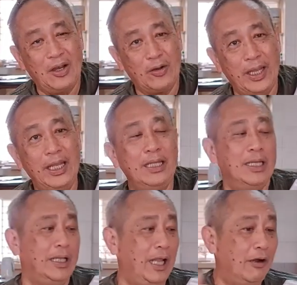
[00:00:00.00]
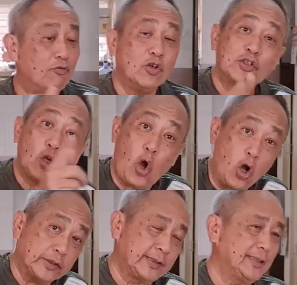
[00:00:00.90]
okay? Now, of course,
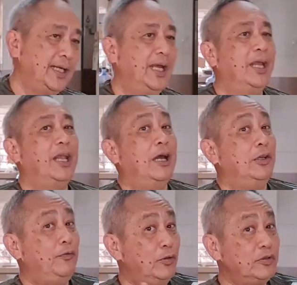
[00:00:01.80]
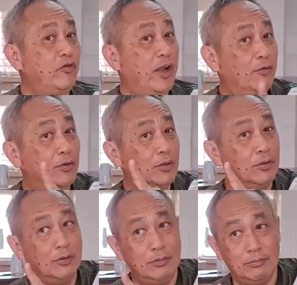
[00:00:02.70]
cost. Now, if you
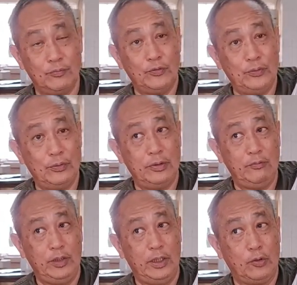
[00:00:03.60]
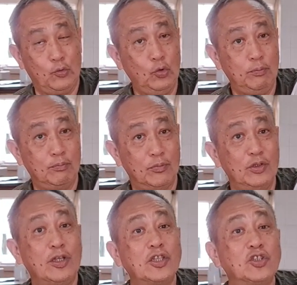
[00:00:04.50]
travel with a group,
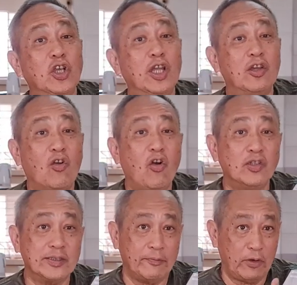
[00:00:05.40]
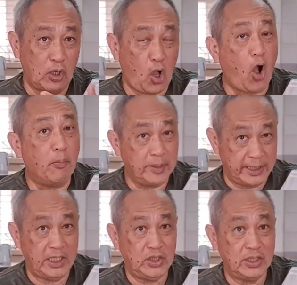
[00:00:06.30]
you can share the cost of
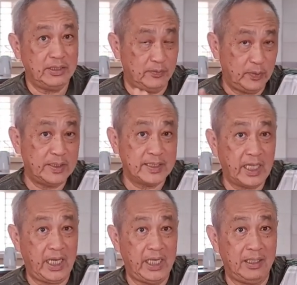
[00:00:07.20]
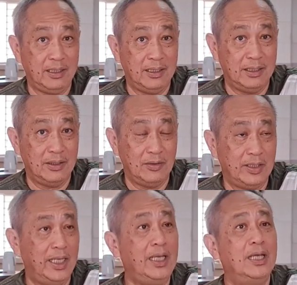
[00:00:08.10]
accommodation in staying,
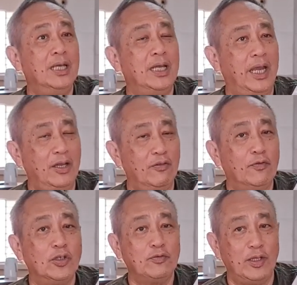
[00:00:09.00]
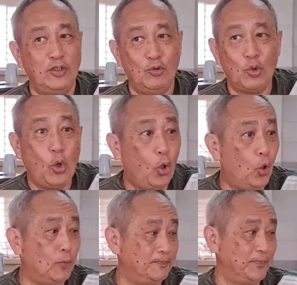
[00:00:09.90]
okay? And of course, when you
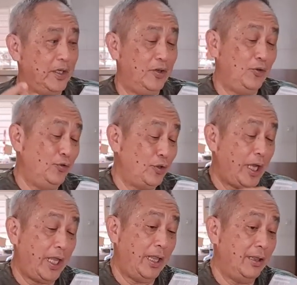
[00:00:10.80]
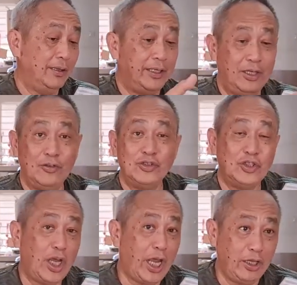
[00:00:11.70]
cook, you know, you can, you know,
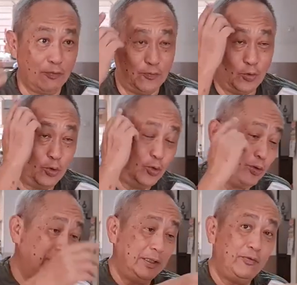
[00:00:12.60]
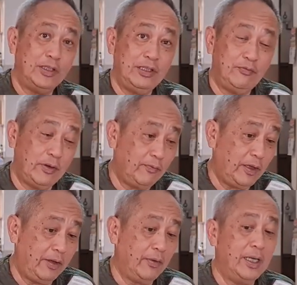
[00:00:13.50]
share your food, different
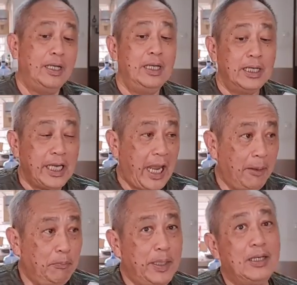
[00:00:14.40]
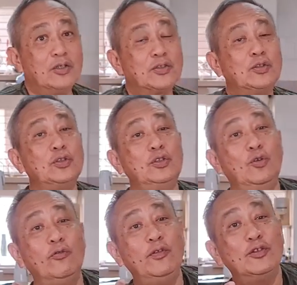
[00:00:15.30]
flavor. Camping also, you
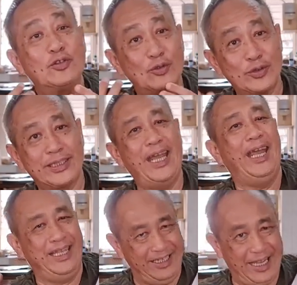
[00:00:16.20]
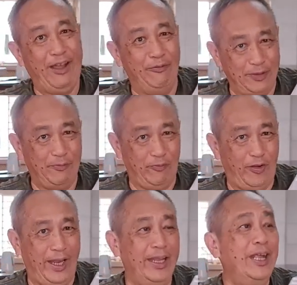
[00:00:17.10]
don't feel so scared. You have a
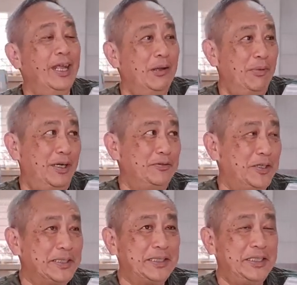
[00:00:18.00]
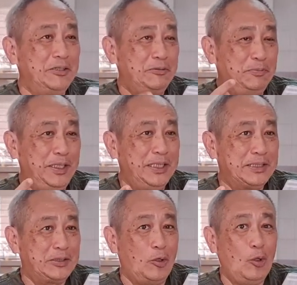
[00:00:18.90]
friend. But of course, you know, being
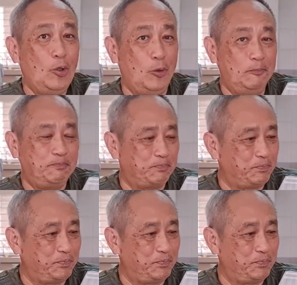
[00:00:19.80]
solo,